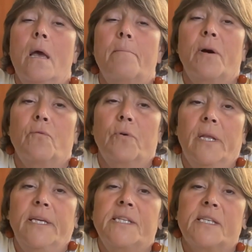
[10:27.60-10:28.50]
But
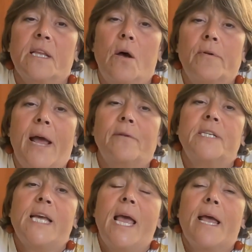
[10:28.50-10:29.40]
really slow. Now
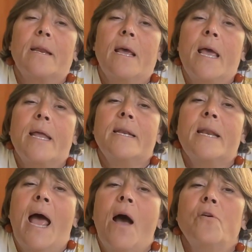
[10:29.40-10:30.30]
10.
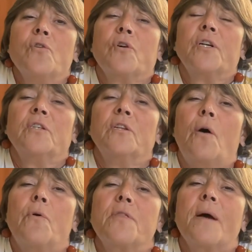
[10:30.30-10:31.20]
Now you're going to
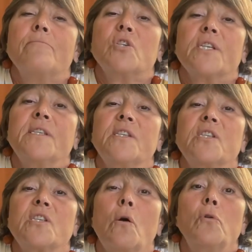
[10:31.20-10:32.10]
lower them just as
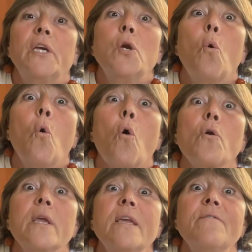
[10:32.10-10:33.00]
slowly
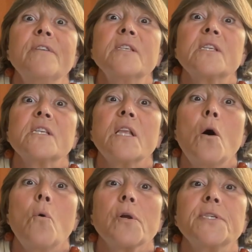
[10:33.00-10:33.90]
or even
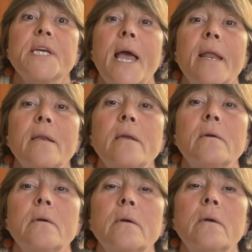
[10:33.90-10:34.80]
slower. 10,
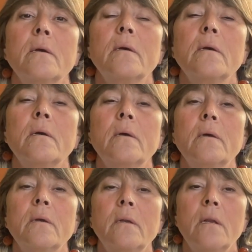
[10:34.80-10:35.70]

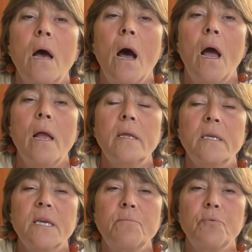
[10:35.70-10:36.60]
9,
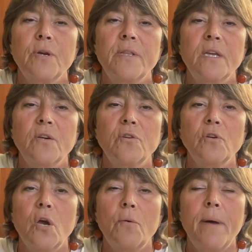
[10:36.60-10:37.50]
keep breathing in your
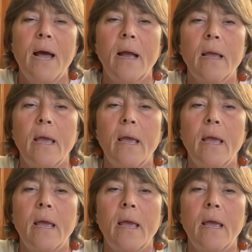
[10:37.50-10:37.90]
low back.